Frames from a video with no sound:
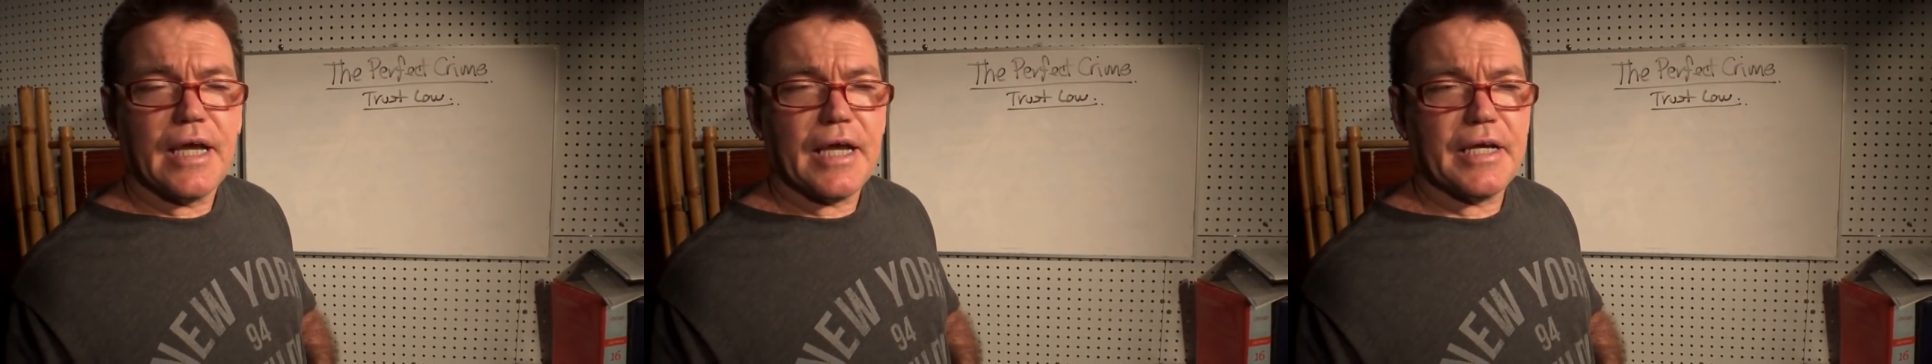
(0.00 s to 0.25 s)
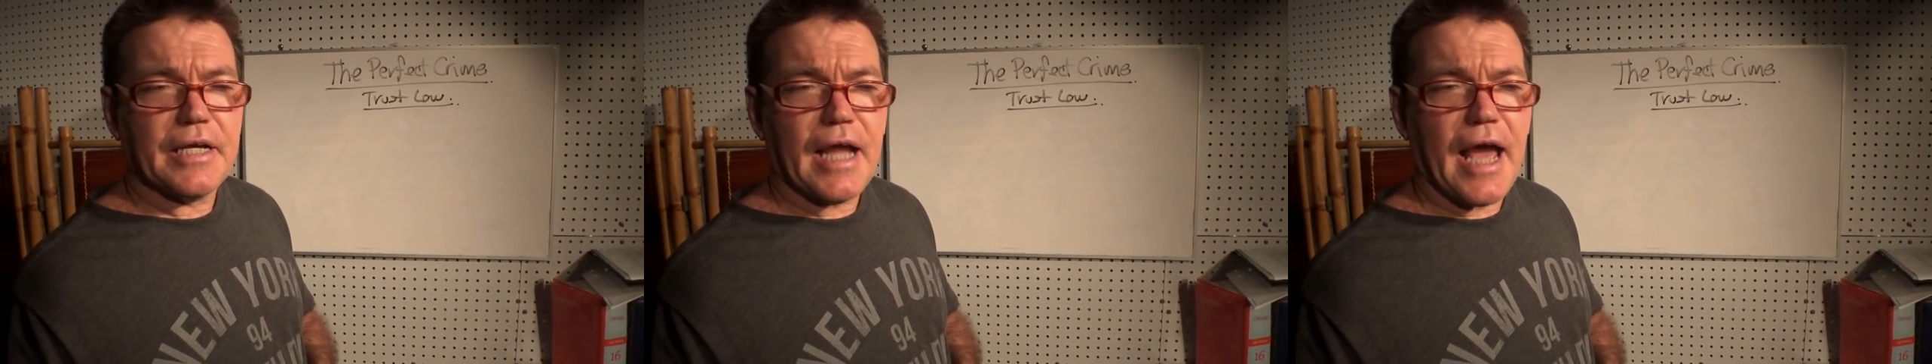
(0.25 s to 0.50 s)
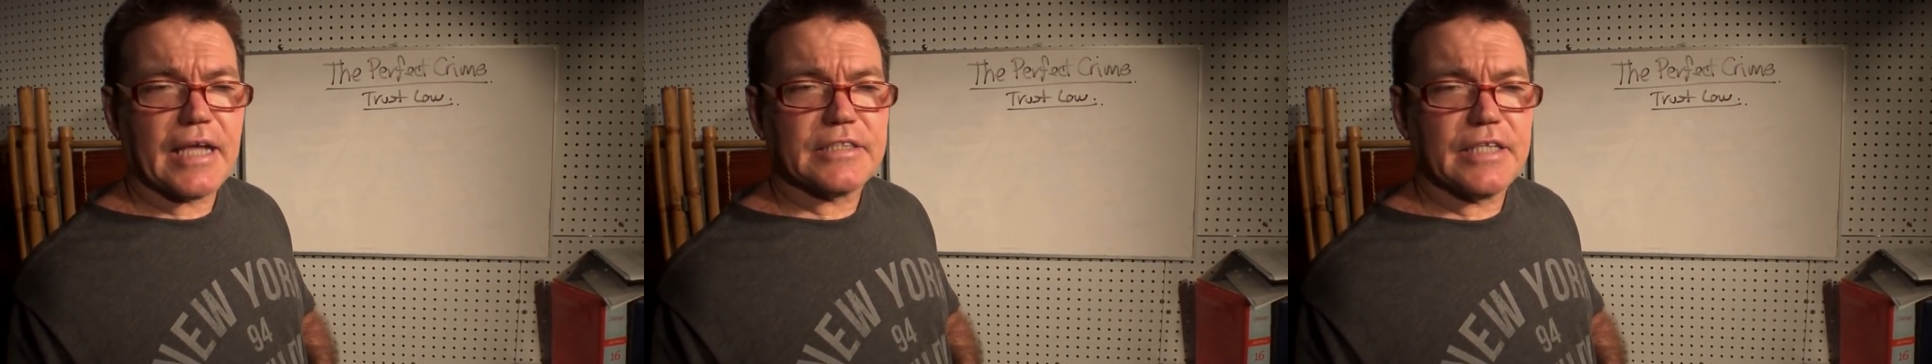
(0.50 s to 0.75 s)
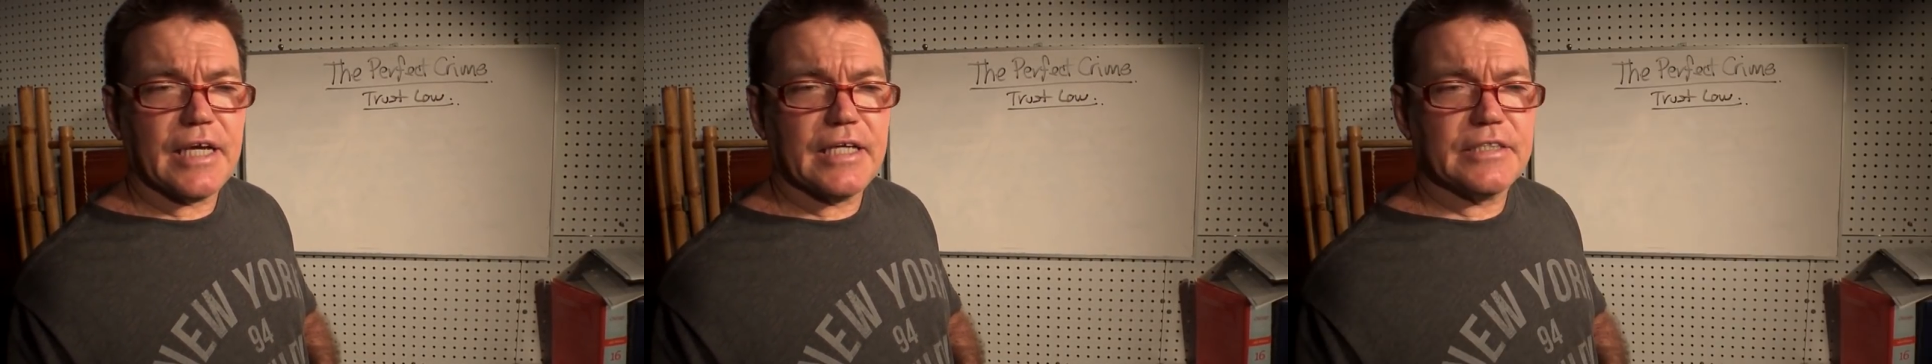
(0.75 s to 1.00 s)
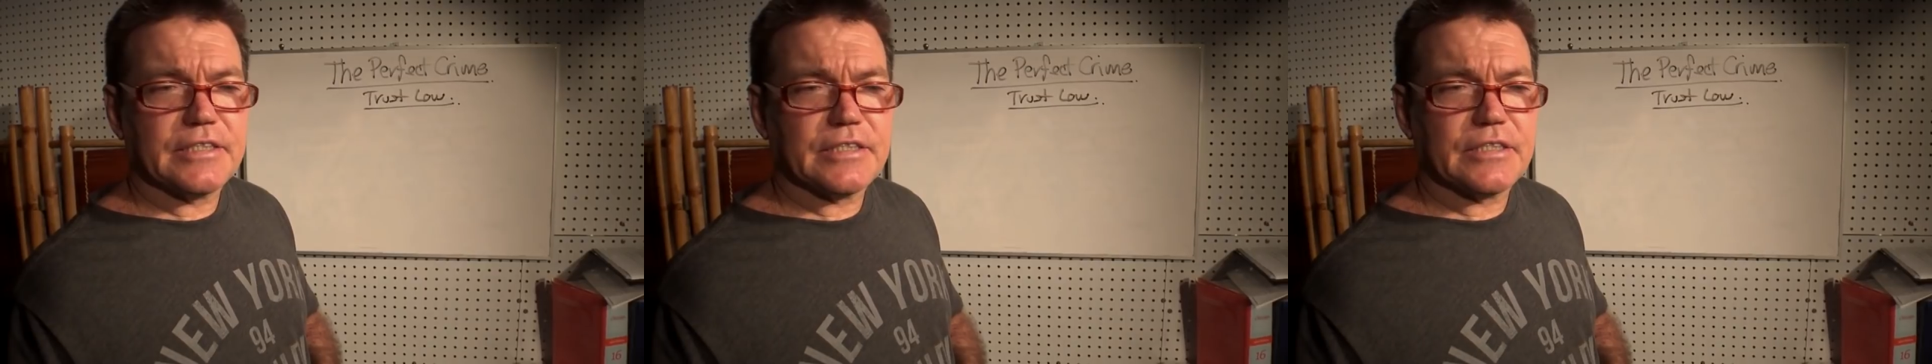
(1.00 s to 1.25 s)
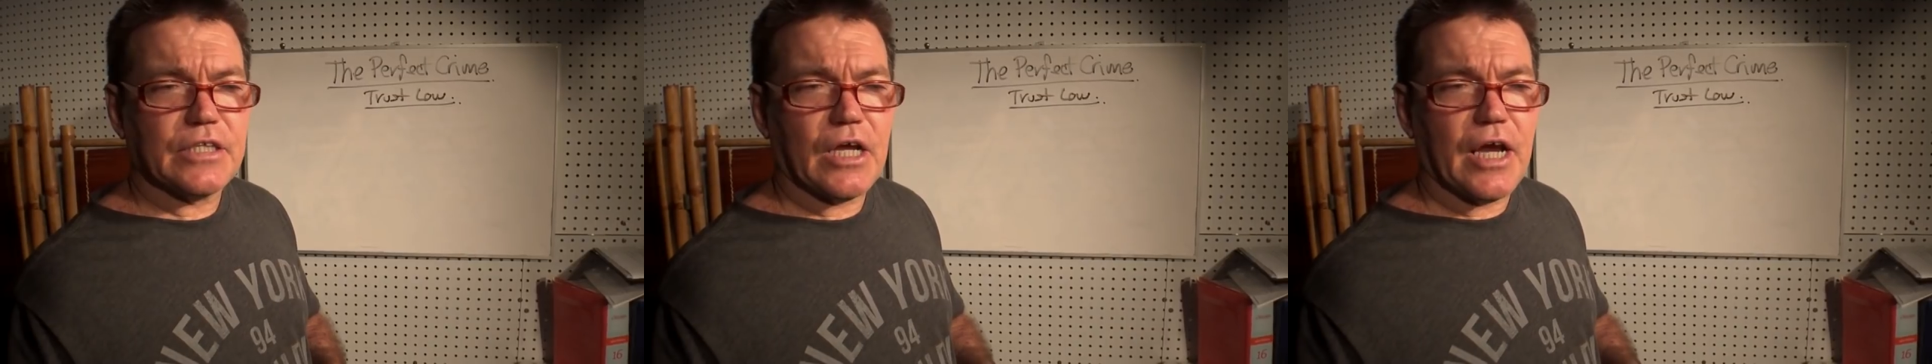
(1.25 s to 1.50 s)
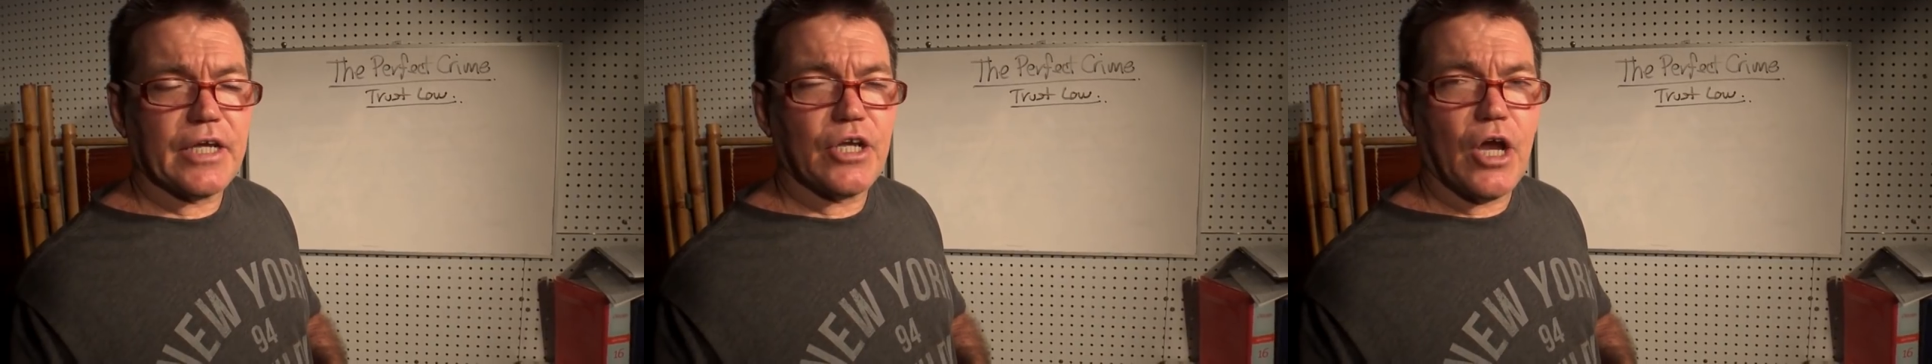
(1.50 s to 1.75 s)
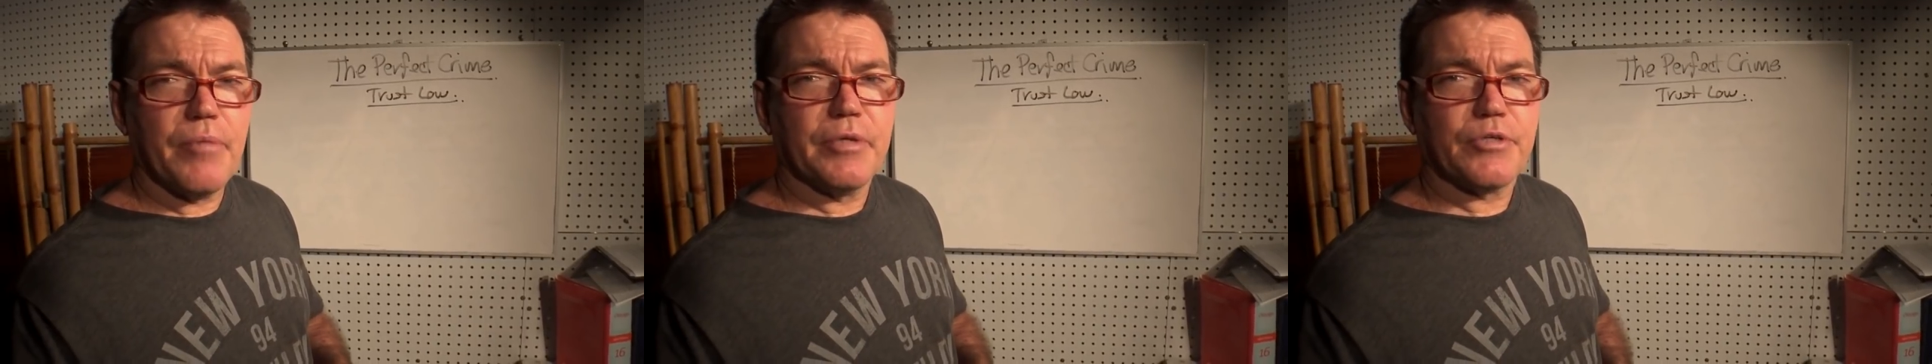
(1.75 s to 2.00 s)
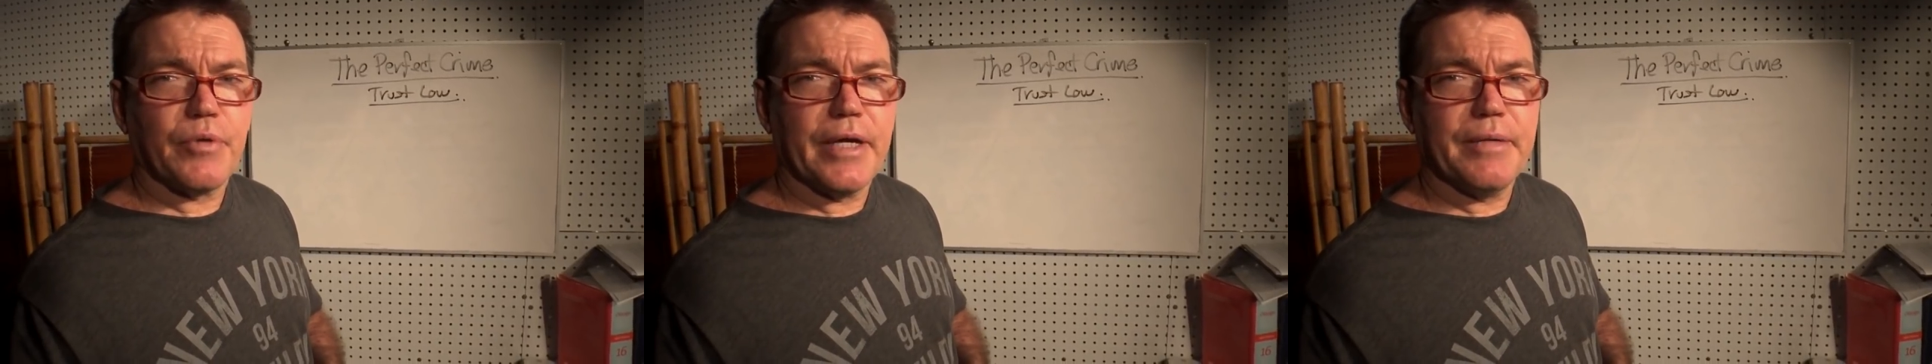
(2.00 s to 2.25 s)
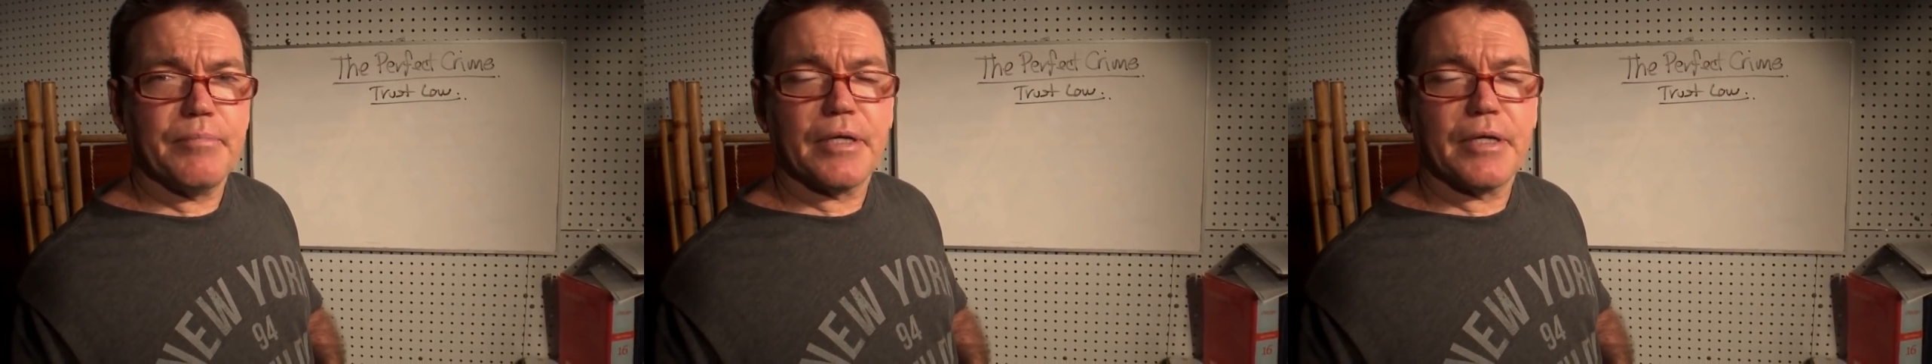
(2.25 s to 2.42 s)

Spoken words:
and it acts as a go-between,